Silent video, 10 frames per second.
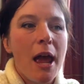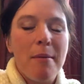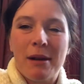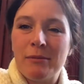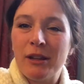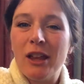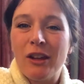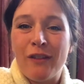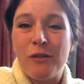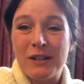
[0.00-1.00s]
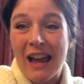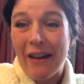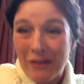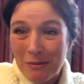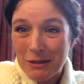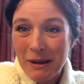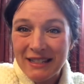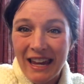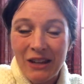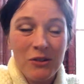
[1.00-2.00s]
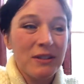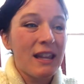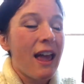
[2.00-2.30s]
But I'm really looking forward to having beeswax candles.